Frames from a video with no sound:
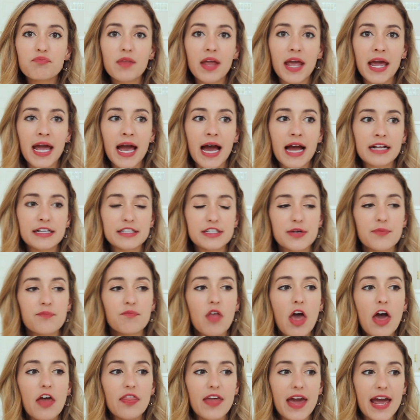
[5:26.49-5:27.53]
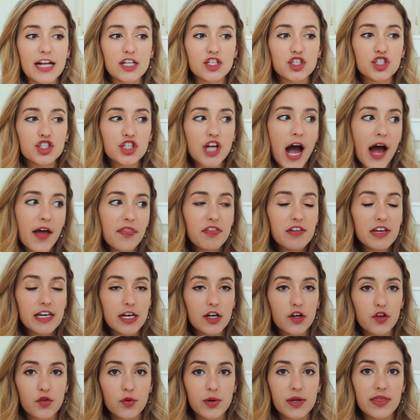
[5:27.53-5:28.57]
and they had shot the
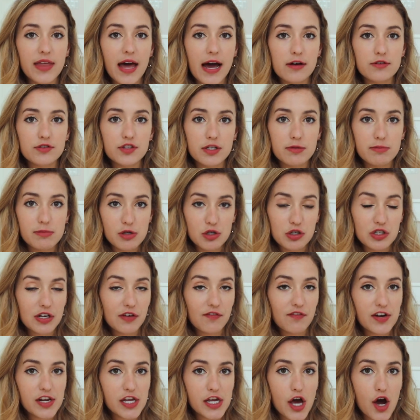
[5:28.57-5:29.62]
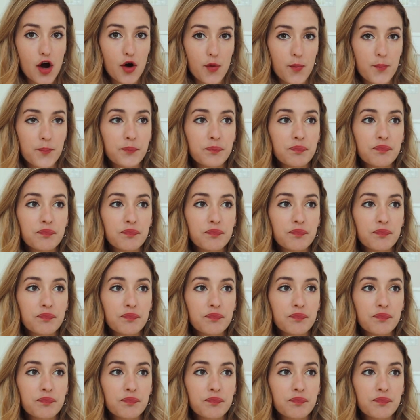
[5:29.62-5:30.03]
Year 3000 music video